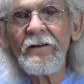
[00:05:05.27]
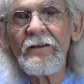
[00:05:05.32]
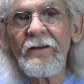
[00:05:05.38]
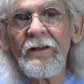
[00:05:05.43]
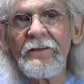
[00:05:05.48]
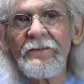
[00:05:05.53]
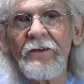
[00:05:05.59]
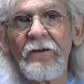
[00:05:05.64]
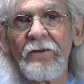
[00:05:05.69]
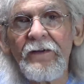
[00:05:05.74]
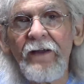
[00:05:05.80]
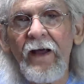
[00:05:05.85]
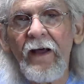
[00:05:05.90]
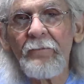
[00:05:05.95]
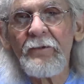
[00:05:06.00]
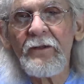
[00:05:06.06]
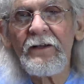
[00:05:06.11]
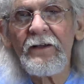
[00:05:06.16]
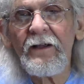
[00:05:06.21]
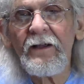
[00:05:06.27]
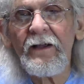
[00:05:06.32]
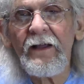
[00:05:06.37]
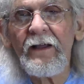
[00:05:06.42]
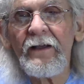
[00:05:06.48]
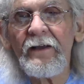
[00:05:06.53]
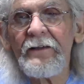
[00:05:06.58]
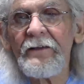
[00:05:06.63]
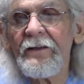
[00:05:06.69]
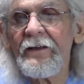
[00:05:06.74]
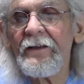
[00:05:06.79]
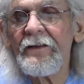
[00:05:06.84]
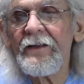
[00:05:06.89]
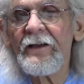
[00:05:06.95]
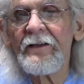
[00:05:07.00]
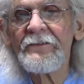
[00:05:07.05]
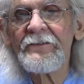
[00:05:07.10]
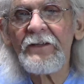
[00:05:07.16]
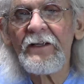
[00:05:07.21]
let's uncap it, and
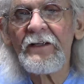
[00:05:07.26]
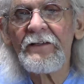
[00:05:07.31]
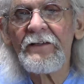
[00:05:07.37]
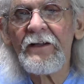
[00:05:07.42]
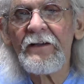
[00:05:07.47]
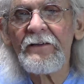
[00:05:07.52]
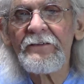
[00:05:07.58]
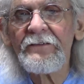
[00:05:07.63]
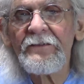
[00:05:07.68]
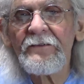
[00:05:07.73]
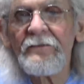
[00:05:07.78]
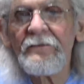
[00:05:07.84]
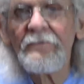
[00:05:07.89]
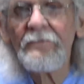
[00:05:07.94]
yes, it does